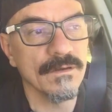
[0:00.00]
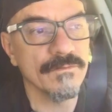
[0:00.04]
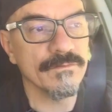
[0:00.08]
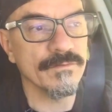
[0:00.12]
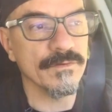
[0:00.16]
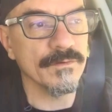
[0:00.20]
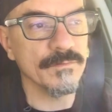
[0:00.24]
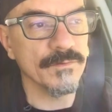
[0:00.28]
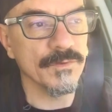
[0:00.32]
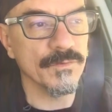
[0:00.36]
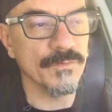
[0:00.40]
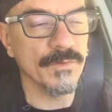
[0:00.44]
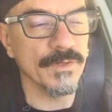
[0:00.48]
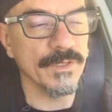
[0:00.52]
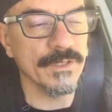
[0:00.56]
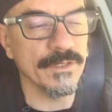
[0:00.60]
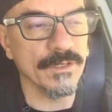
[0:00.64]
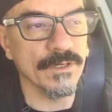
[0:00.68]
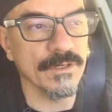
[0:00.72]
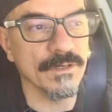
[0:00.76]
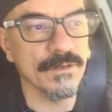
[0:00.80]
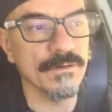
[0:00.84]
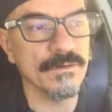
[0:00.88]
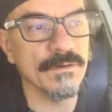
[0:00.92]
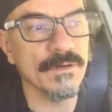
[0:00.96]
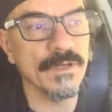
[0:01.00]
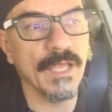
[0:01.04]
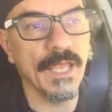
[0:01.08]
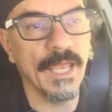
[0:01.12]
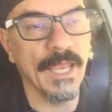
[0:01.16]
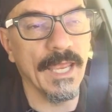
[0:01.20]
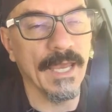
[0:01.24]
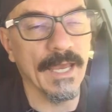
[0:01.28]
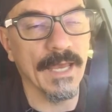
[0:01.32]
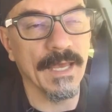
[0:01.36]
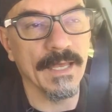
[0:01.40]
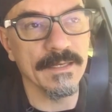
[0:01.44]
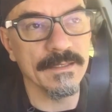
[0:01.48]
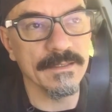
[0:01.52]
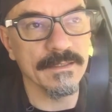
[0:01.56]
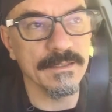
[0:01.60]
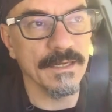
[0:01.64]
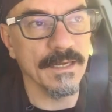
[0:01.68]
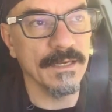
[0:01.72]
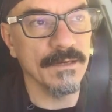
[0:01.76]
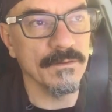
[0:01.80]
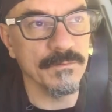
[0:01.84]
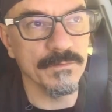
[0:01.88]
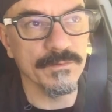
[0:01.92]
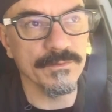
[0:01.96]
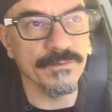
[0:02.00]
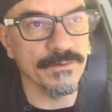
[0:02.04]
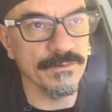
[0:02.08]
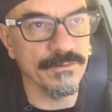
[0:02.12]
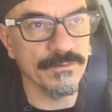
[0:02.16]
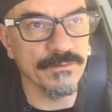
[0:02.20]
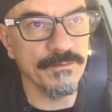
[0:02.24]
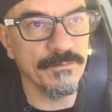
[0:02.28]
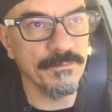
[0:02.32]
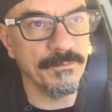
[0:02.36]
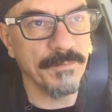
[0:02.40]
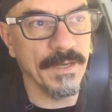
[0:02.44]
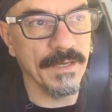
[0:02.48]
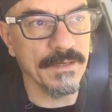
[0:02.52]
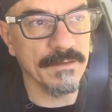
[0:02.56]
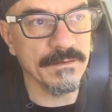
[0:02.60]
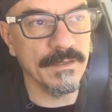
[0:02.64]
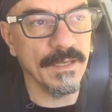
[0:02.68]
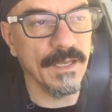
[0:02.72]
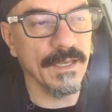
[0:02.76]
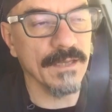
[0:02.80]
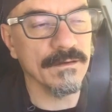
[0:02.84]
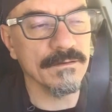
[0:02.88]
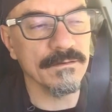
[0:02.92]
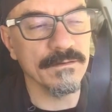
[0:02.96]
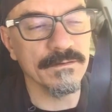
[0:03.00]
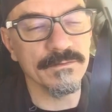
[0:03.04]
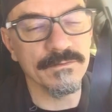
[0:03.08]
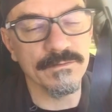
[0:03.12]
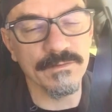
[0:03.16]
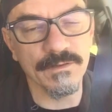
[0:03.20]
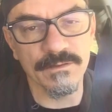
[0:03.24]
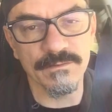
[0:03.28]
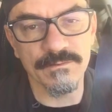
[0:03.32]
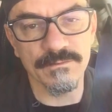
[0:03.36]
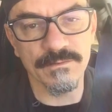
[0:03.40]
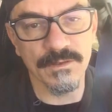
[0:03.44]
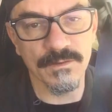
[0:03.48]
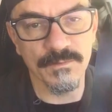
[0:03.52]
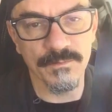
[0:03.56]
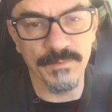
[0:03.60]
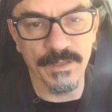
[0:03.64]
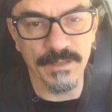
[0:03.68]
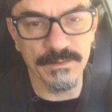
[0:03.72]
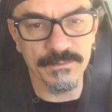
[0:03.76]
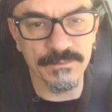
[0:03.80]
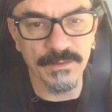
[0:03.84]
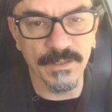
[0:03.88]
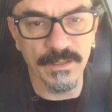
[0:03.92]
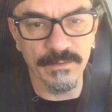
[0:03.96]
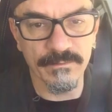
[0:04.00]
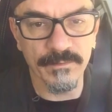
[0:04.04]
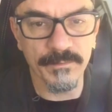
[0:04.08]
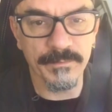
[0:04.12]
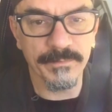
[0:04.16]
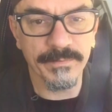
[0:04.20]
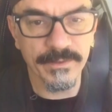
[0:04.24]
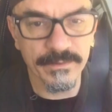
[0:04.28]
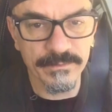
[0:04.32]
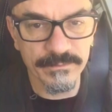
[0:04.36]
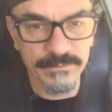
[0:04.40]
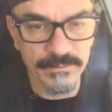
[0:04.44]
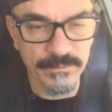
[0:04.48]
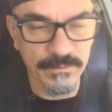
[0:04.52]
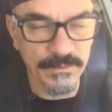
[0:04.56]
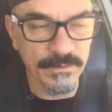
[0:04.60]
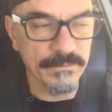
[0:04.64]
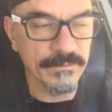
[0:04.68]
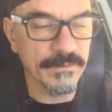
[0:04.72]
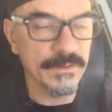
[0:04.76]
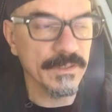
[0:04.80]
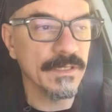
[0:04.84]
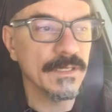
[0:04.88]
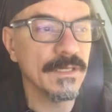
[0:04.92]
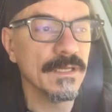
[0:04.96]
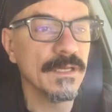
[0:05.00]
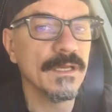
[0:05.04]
from the window, and it was a spectacular sunset. We actually have a picture of it.